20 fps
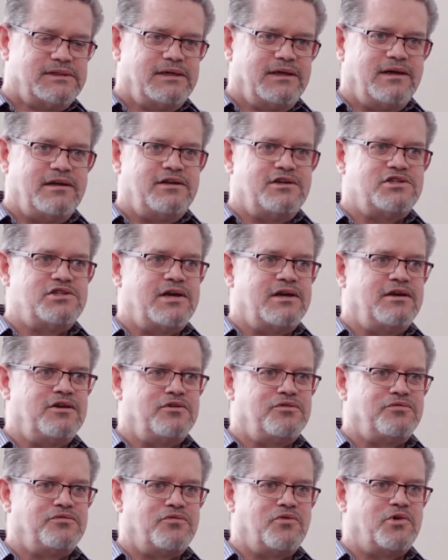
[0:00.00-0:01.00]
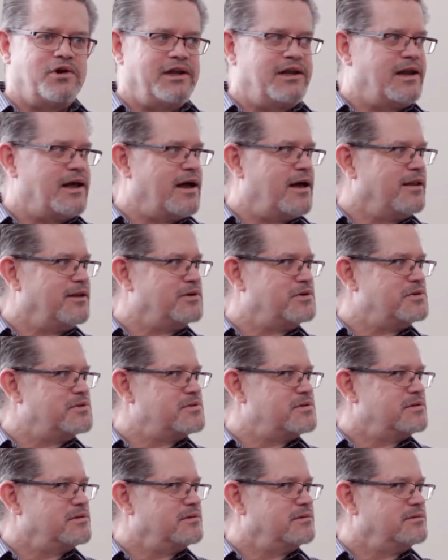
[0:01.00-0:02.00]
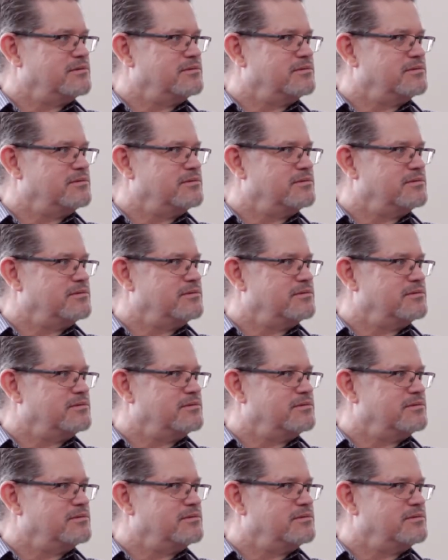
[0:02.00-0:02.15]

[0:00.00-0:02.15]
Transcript: Can you take your $40,